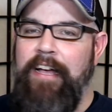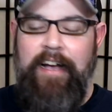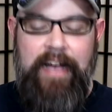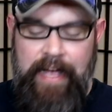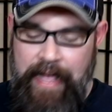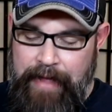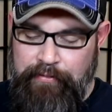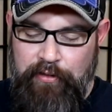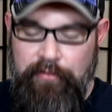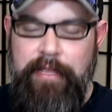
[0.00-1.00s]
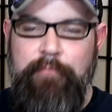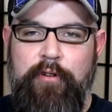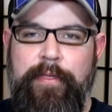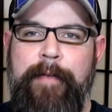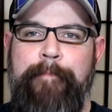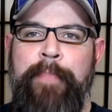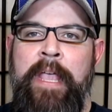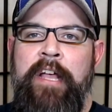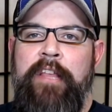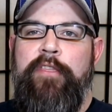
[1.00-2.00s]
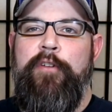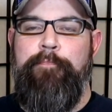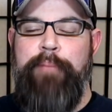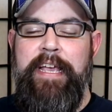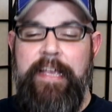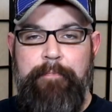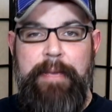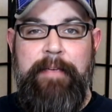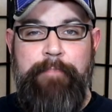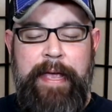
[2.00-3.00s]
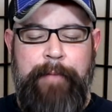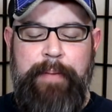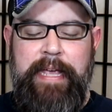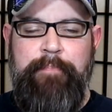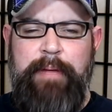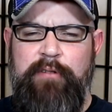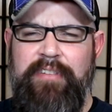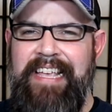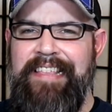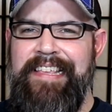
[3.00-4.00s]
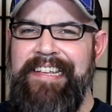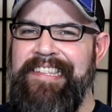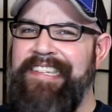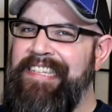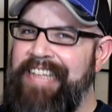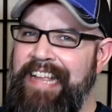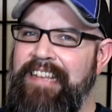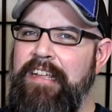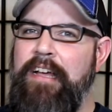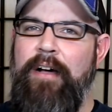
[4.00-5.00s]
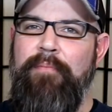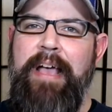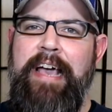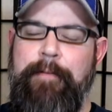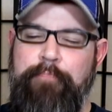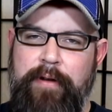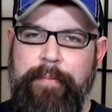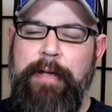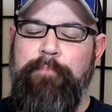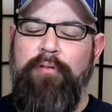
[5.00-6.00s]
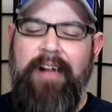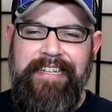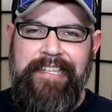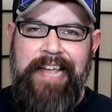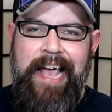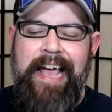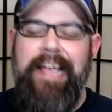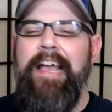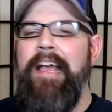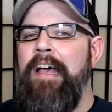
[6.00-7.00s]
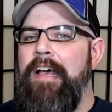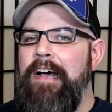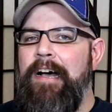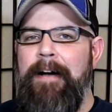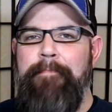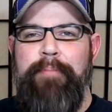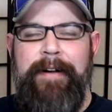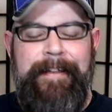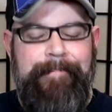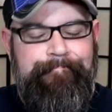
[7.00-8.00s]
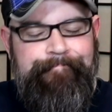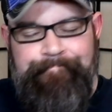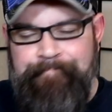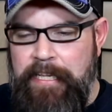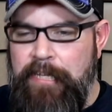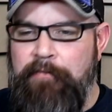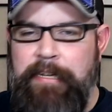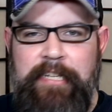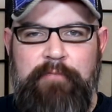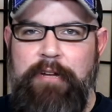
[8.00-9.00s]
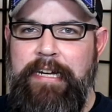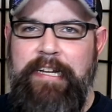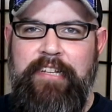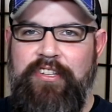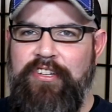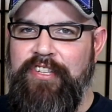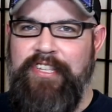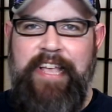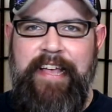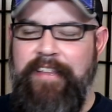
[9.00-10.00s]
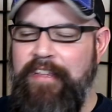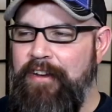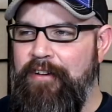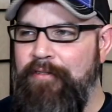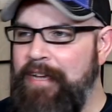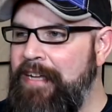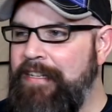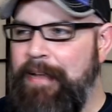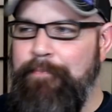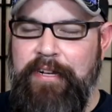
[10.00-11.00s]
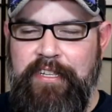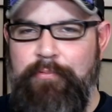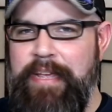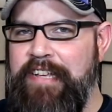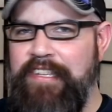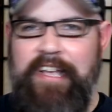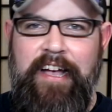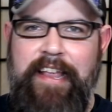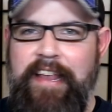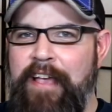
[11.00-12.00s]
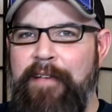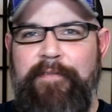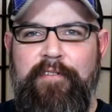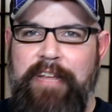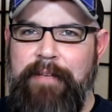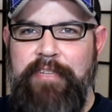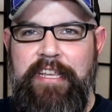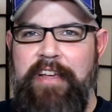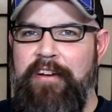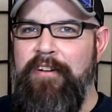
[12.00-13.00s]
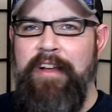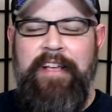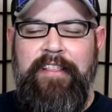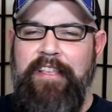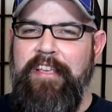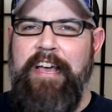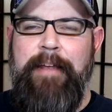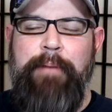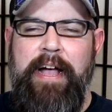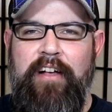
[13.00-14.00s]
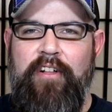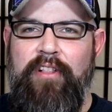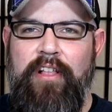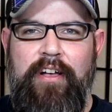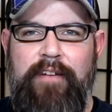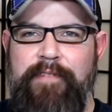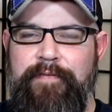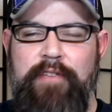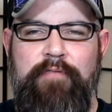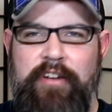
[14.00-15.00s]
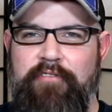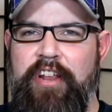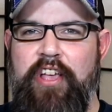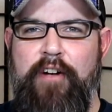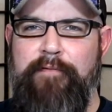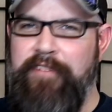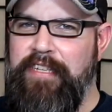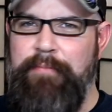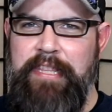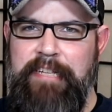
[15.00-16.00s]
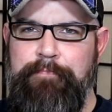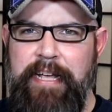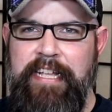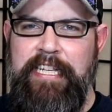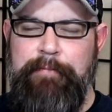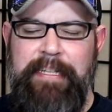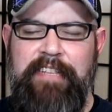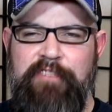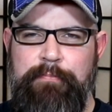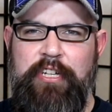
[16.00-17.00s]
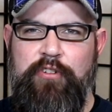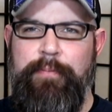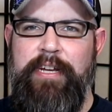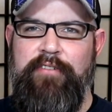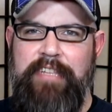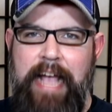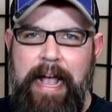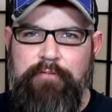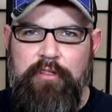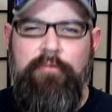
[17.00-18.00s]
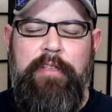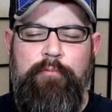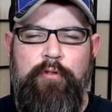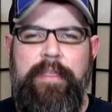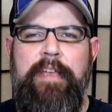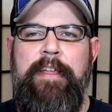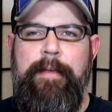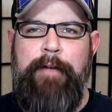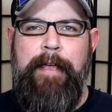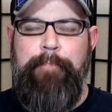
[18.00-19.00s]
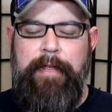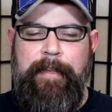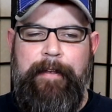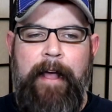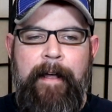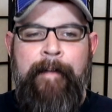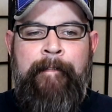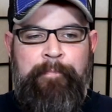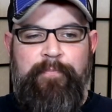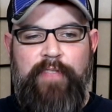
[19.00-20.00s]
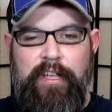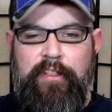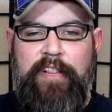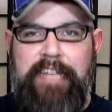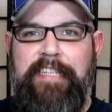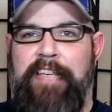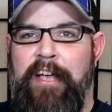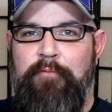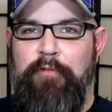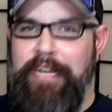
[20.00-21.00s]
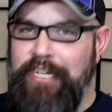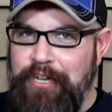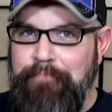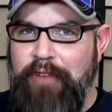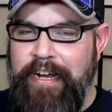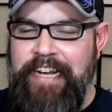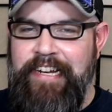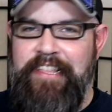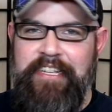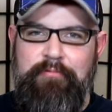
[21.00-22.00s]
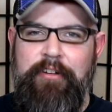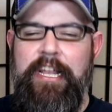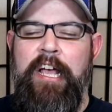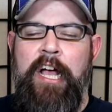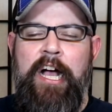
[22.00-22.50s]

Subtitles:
Absolutely worth it. They're big beers like this tend to come at a premium price tag, but you know, it is what it is. Just set, $10 a week aside, a few times a year. Then you got a pile of a few hundred to go for some of these big, expensive special beers. Absolutely worth it, in my opinion. Nonetheless, we're going to jump right into this one.